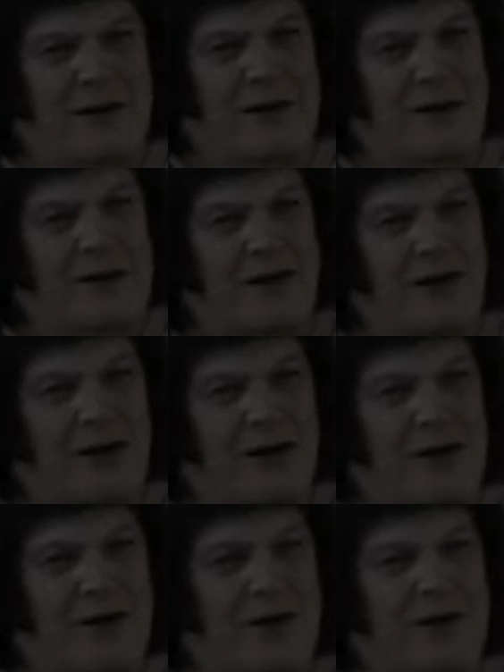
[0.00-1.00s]
And when you
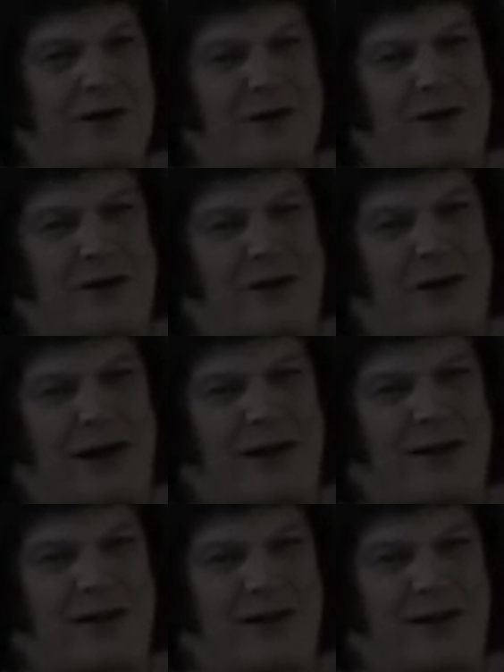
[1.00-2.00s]
learn to
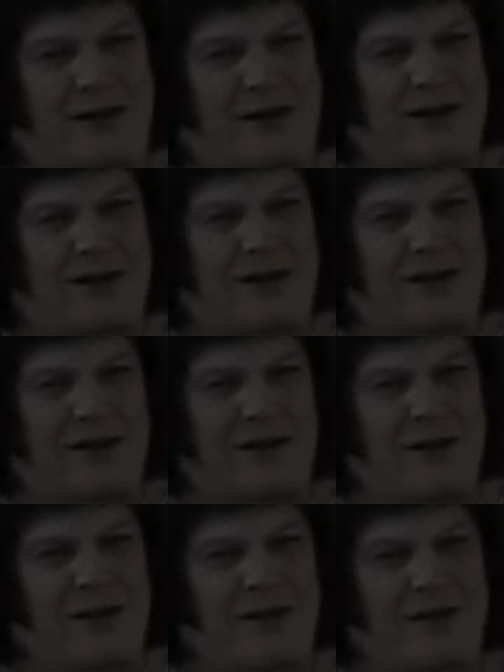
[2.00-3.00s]
trust
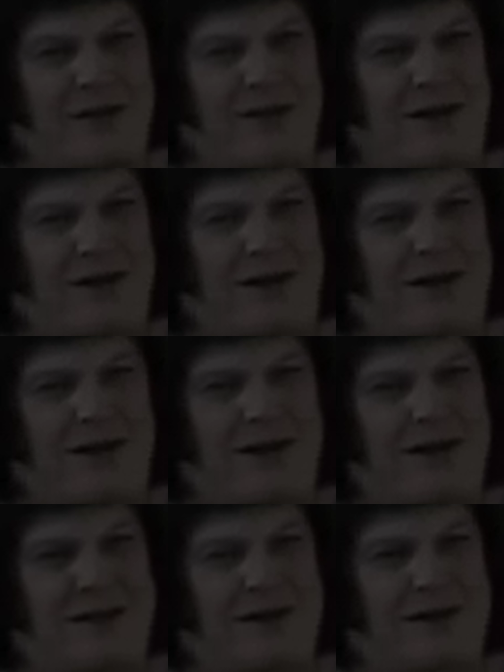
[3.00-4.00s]
what's in your
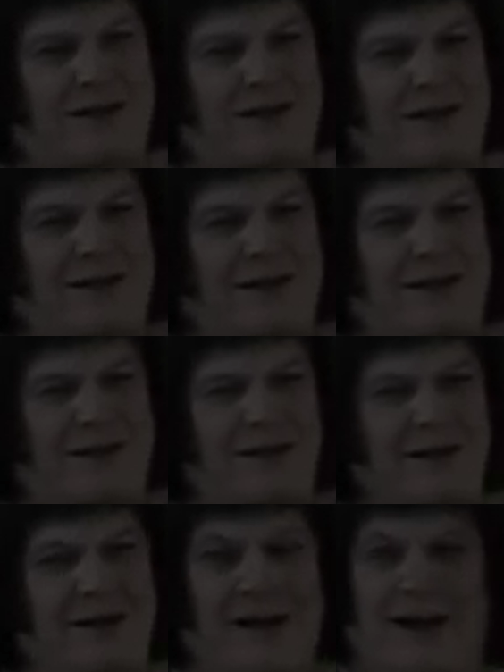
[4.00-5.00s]
heart,
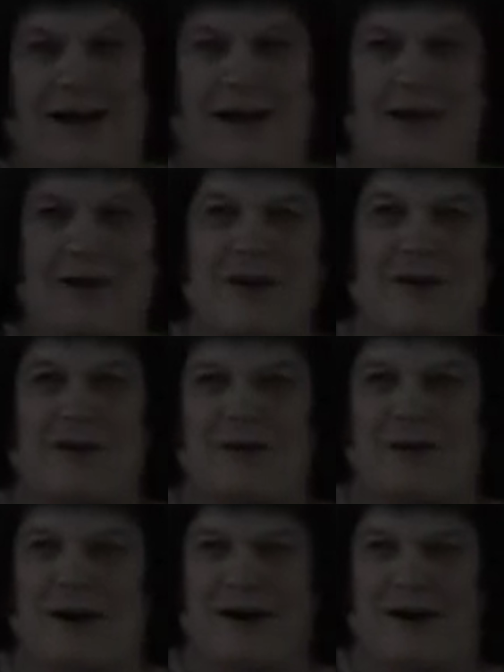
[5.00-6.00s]
how can you go
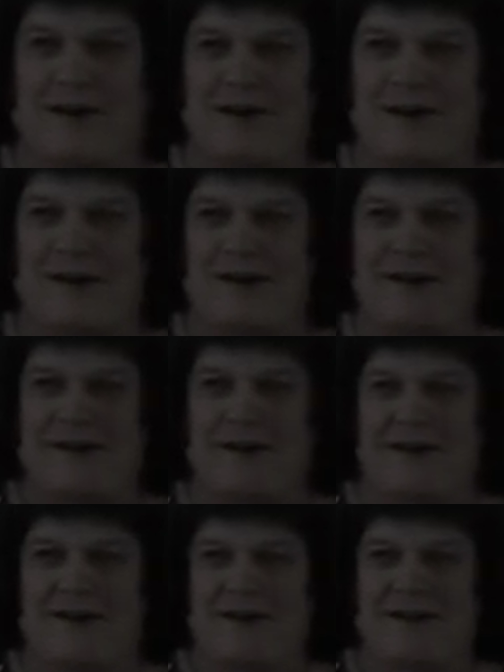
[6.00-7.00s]
wrong?
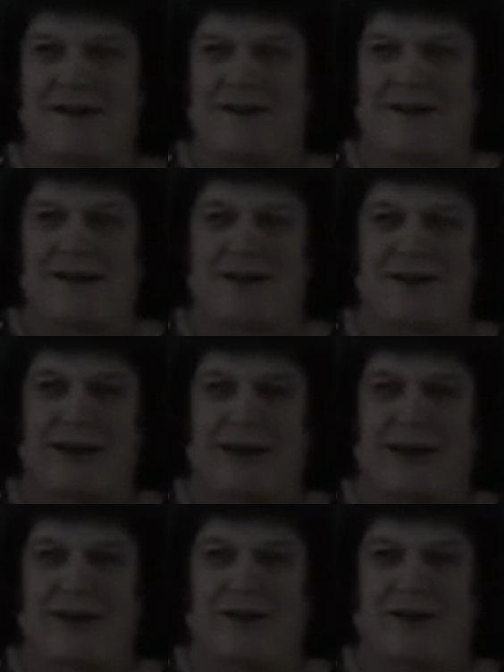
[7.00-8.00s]
How can
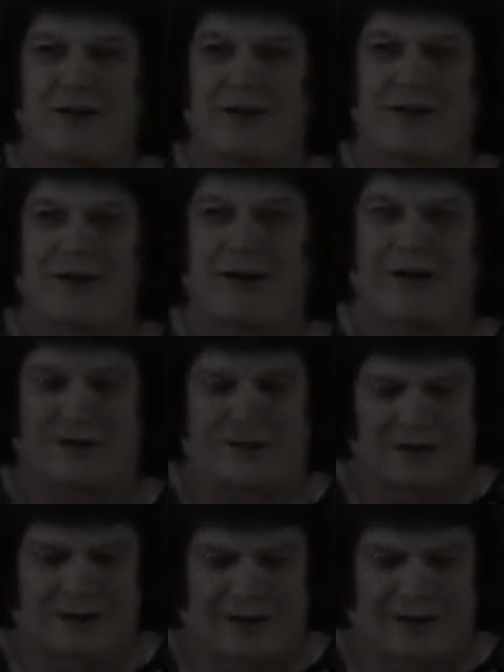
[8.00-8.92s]
any of us go wrong? It's just